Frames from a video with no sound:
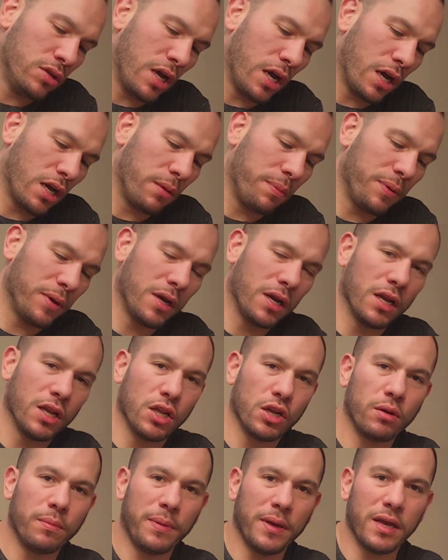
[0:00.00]
I'm gonna put a
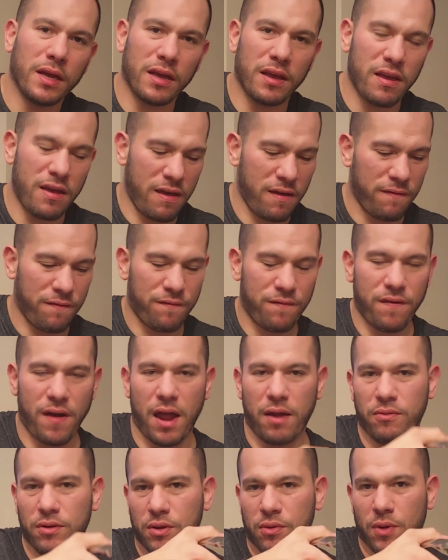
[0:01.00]
little bit. If
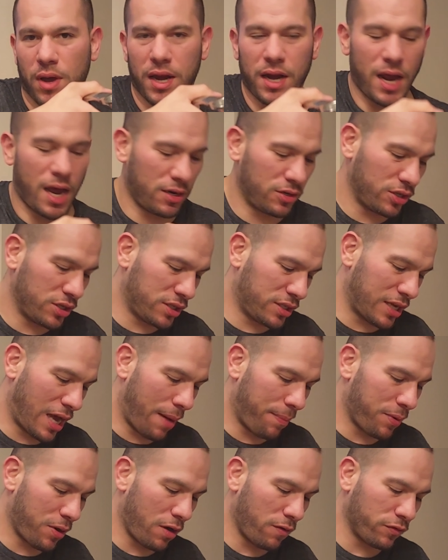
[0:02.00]
I regret it, I'll just
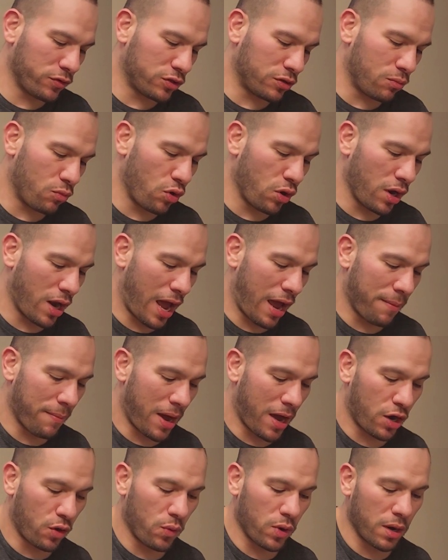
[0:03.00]
top it off with some more
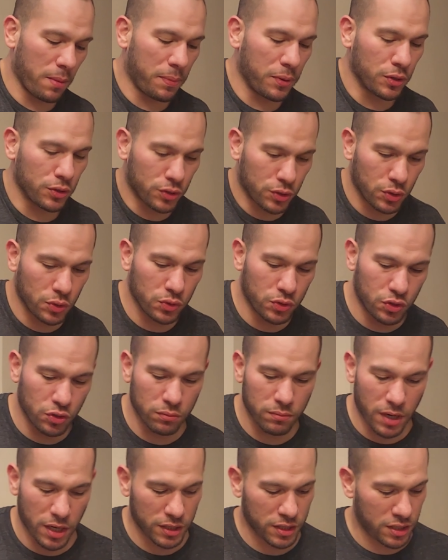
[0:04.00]
lime. I don't want to put
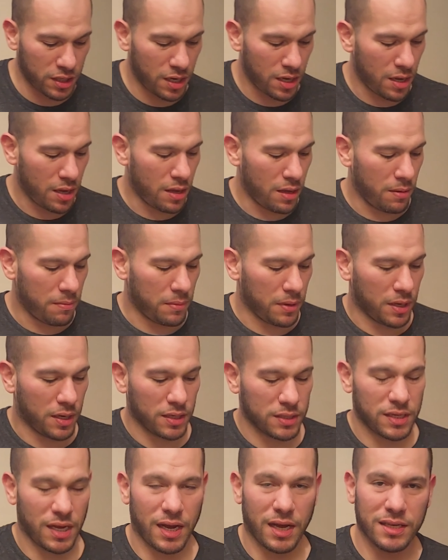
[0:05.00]
too much,
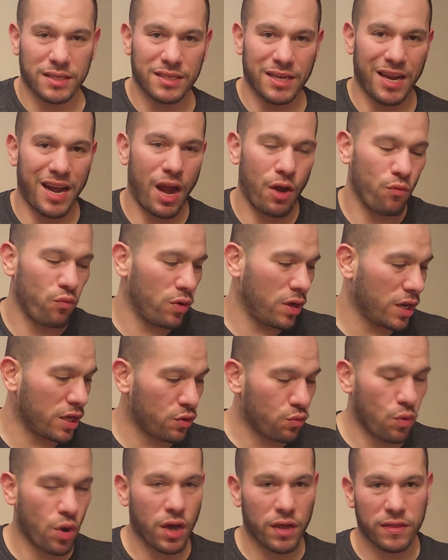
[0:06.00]
because like I said, I
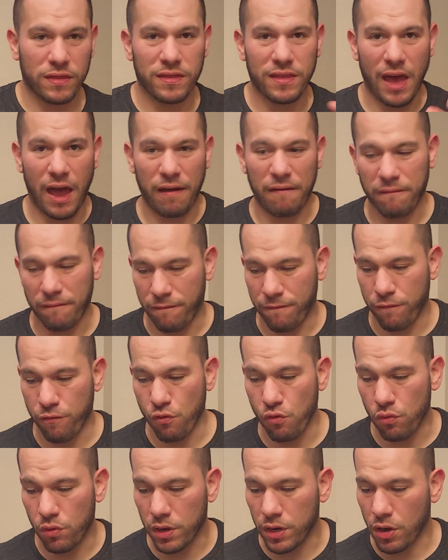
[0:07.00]
really want that
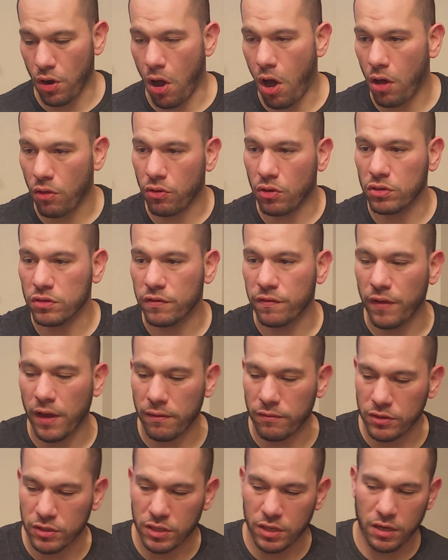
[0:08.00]
fruit and all those
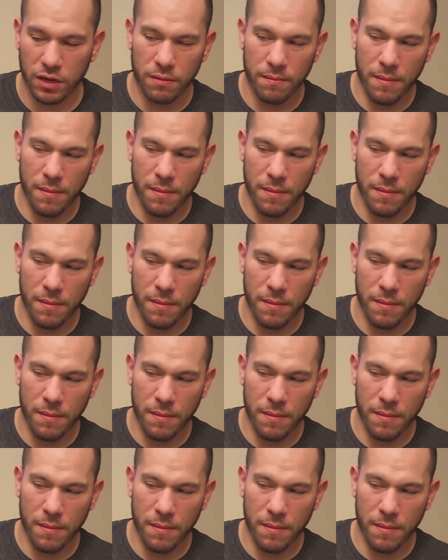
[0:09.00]
flavors to come